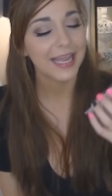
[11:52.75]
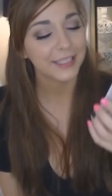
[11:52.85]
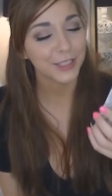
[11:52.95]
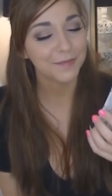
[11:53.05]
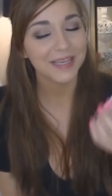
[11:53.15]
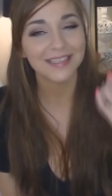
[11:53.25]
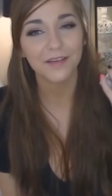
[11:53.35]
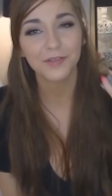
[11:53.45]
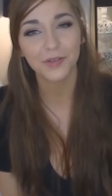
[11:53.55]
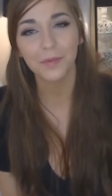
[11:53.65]
It's just because I
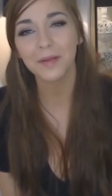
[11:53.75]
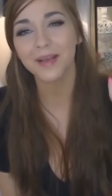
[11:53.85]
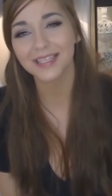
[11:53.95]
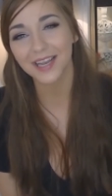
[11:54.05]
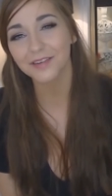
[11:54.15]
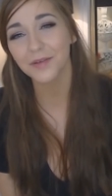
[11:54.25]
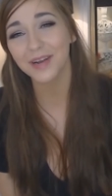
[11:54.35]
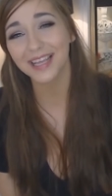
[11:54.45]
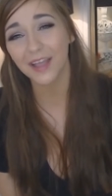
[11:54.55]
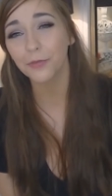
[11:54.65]
have so many mascaras I
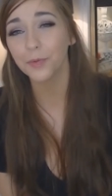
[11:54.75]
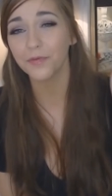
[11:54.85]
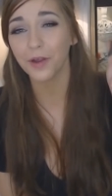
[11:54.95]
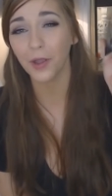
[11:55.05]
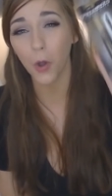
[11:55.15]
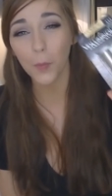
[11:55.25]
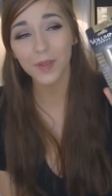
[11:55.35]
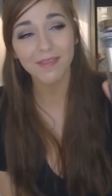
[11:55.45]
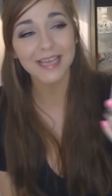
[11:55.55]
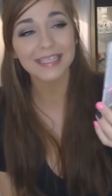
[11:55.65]
want to get through before I
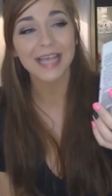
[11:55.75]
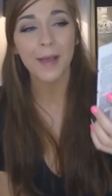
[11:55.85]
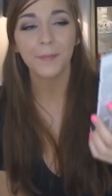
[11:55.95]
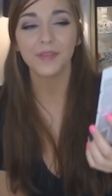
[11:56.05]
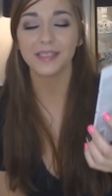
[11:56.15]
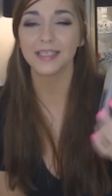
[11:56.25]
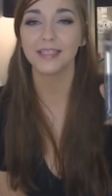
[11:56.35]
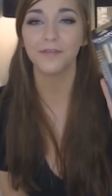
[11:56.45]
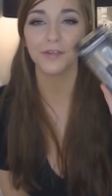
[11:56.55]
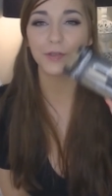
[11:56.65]
open this, but this is
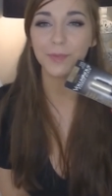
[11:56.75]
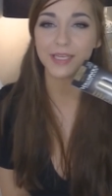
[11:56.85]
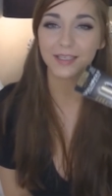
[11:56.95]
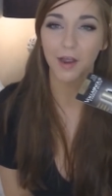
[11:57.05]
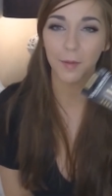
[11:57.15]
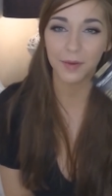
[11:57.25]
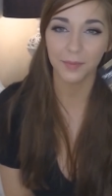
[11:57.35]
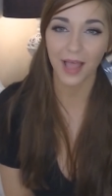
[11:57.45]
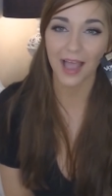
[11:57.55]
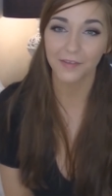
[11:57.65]
the Voluminous Carbon
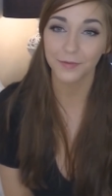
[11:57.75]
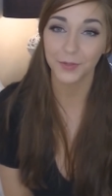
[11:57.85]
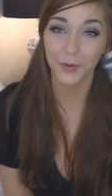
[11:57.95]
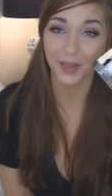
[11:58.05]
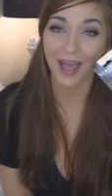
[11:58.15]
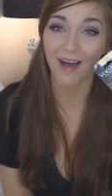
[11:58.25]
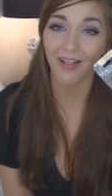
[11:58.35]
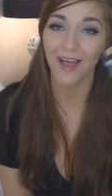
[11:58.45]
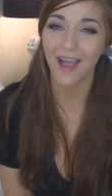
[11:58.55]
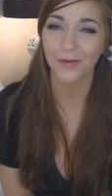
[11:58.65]
Black from
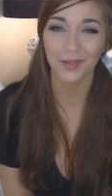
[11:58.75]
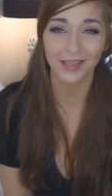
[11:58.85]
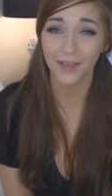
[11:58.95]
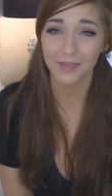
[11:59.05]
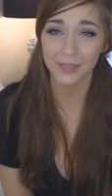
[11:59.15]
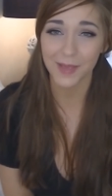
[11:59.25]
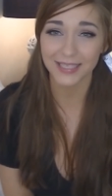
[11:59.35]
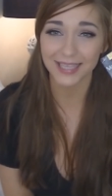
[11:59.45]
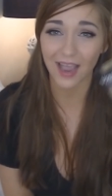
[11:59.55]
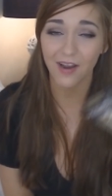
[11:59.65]
L'Oreal. I really love this
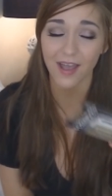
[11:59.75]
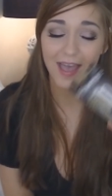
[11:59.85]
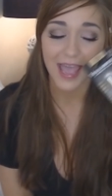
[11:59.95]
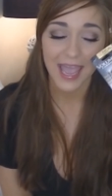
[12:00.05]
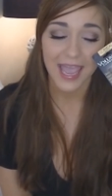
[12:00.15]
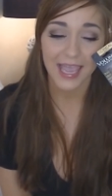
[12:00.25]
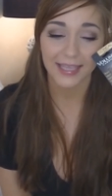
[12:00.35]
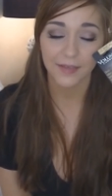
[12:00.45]
mascara. It